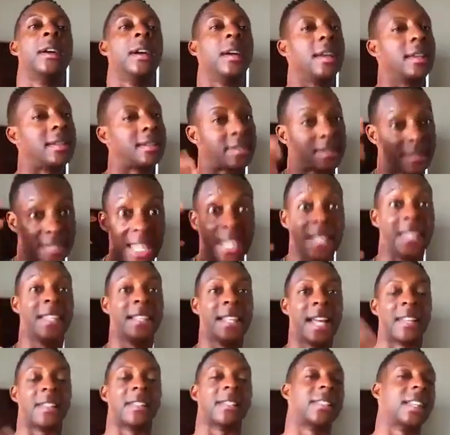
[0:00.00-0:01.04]
It's thinking
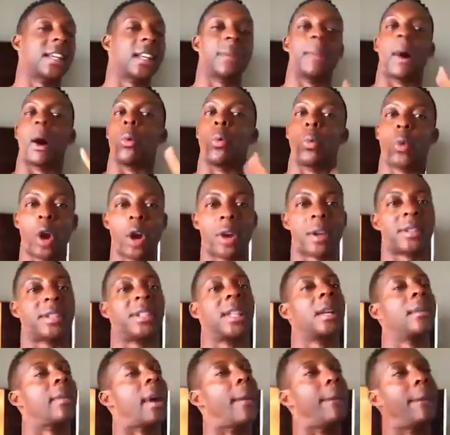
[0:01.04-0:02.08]
like it's thinking about work. It's
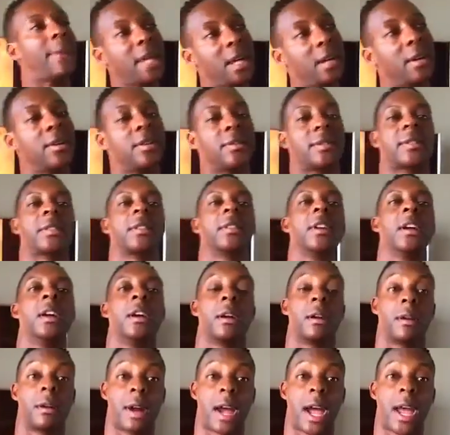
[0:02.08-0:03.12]
thinking about bills,
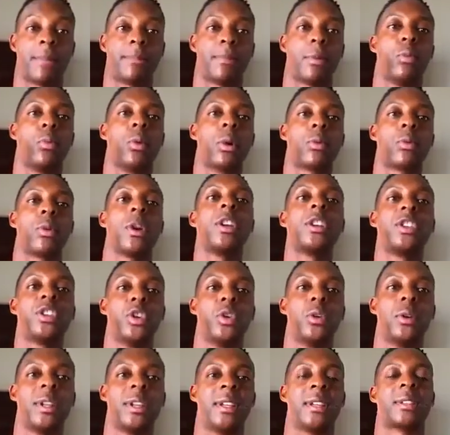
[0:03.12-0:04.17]
right? But what we're
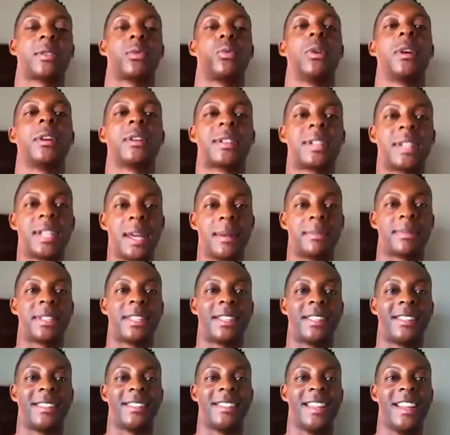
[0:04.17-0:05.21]
doing is we're
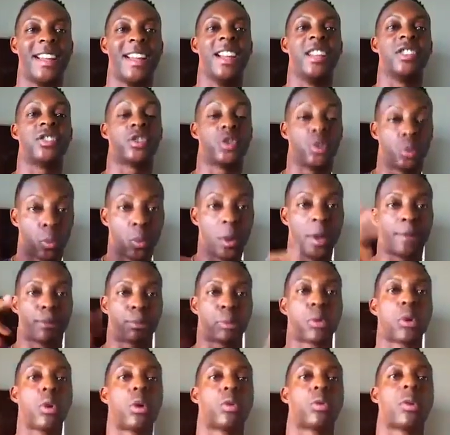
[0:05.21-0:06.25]
attempting to
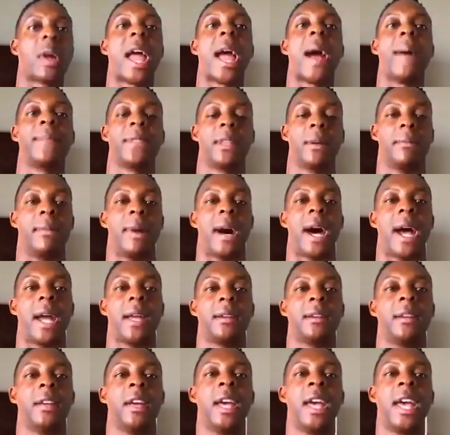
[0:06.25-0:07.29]
reprogram the
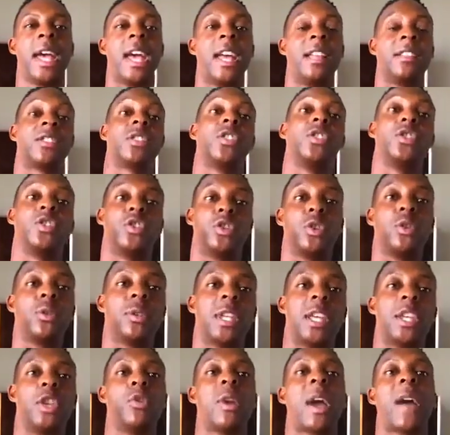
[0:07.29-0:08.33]
mind. And to do
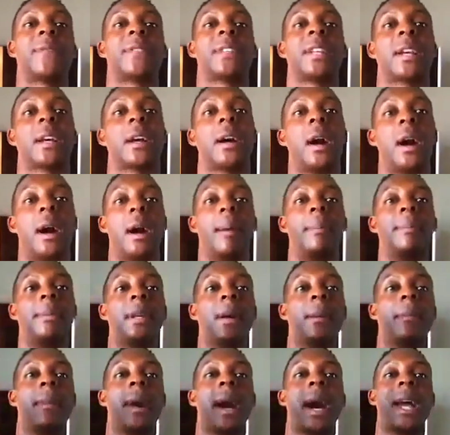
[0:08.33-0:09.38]
that, you have to calm
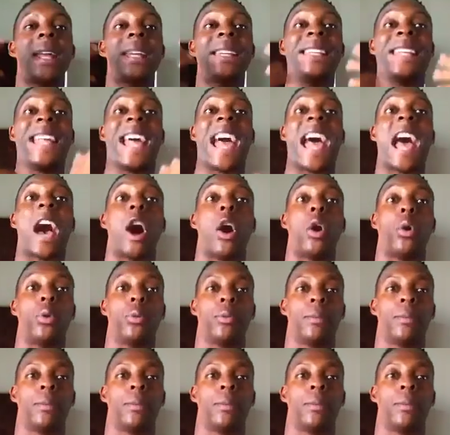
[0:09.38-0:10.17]
the mind down.